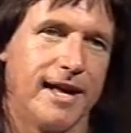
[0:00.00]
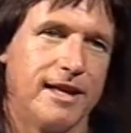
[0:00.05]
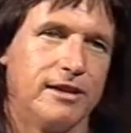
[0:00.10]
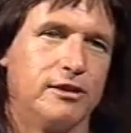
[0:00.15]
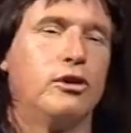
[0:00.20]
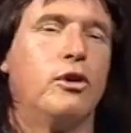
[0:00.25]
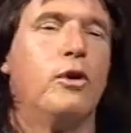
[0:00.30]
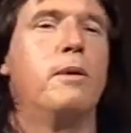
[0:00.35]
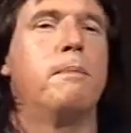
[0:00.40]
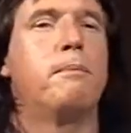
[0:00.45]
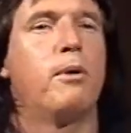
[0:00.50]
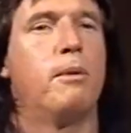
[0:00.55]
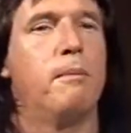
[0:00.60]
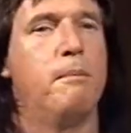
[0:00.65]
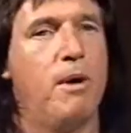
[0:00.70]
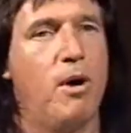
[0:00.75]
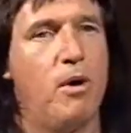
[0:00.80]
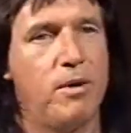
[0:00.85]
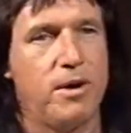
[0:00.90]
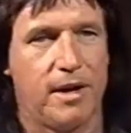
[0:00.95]
And so it
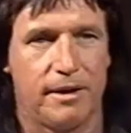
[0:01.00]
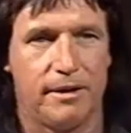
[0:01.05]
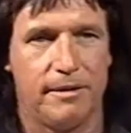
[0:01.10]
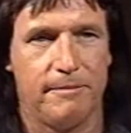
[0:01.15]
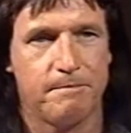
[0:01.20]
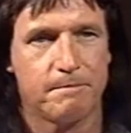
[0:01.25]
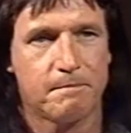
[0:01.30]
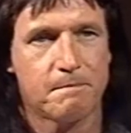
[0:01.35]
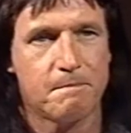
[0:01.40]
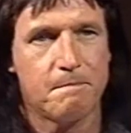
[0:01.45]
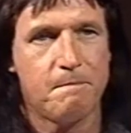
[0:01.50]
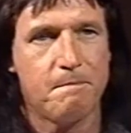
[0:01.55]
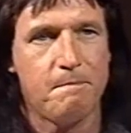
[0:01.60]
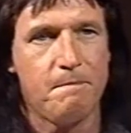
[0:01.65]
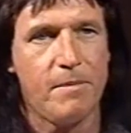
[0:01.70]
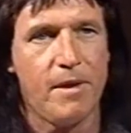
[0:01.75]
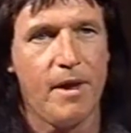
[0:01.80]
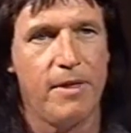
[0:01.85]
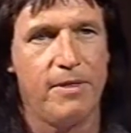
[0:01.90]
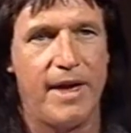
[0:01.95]
promoted
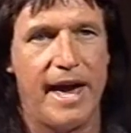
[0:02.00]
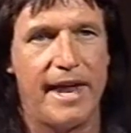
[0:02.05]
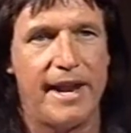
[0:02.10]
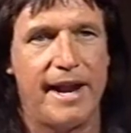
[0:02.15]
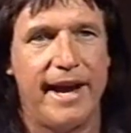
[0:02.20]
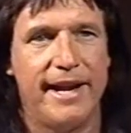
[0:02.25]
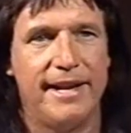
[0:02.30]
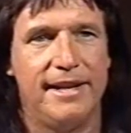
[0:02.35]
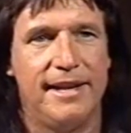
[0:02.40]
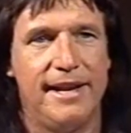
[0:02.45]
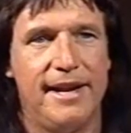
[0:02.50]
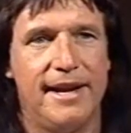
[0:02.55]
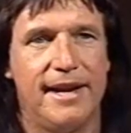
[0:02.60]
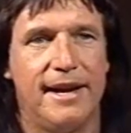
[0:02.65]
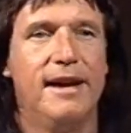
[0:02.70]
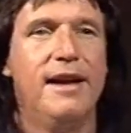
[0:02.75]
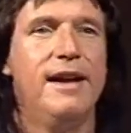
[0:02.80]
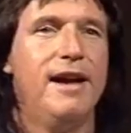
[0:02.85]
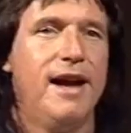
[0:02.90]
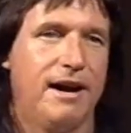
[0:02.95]
that
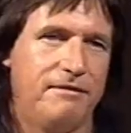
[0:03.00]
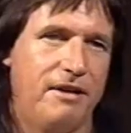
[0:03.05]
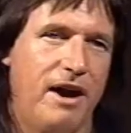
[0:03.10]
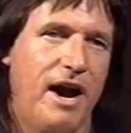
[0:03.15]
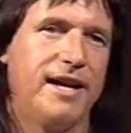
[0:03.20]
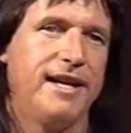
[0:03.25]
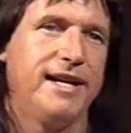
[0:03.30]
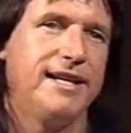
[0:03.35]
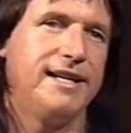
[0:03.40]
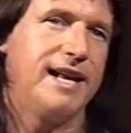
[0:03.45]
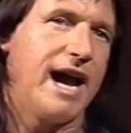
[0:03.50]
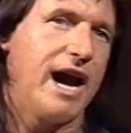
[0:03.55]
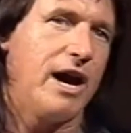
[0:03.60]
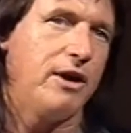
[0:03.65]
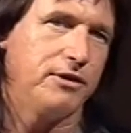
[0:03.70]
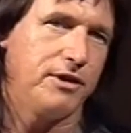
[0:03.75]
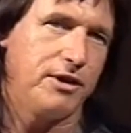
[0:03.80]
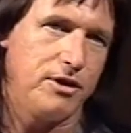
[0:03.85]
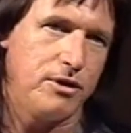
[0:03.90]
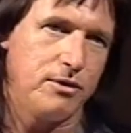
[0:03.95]
idea of hunting
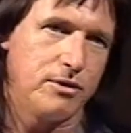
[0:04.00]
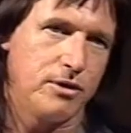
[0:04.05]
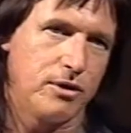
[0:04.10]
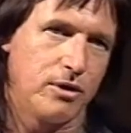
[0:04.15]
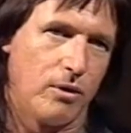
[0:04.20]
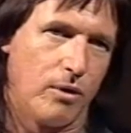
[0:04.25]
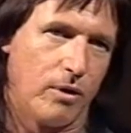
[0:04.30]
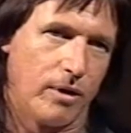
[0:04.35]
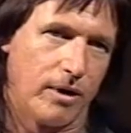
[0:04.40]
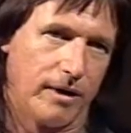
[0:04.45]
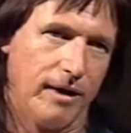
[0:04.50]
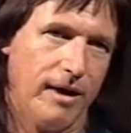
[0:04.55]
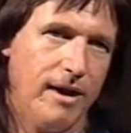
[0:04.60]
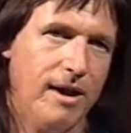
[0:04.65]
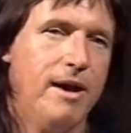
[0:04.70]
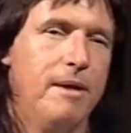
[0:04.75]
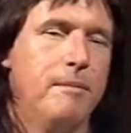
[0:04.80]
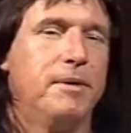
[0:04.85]
down the unicorn.